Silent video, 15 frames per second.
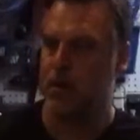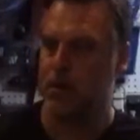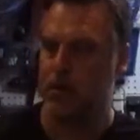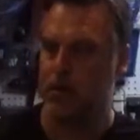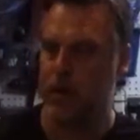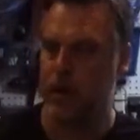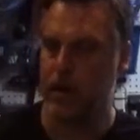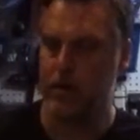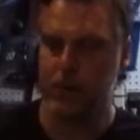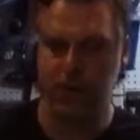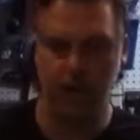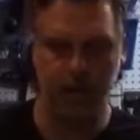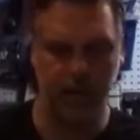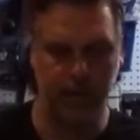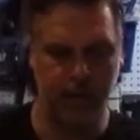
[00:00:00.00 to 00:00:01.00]
canopy
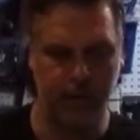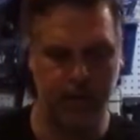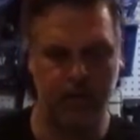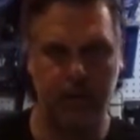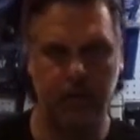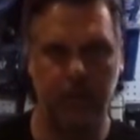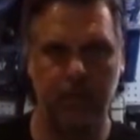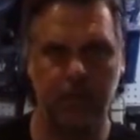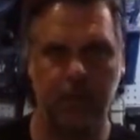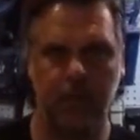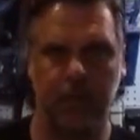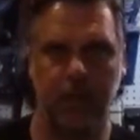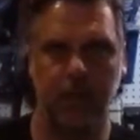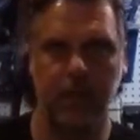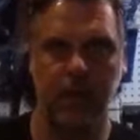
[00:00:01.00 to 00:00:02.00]
area, and
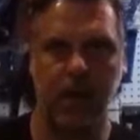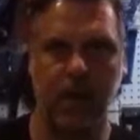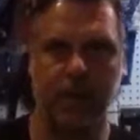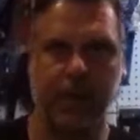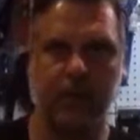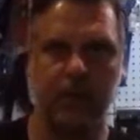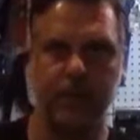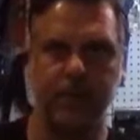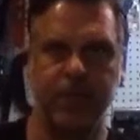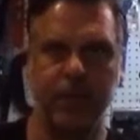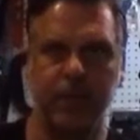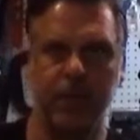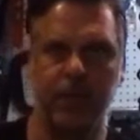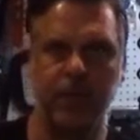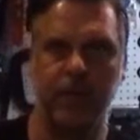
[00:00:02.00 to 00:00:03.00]
the cockpit's
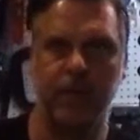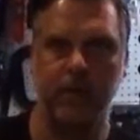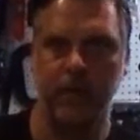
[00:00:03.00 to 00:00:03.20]
built in,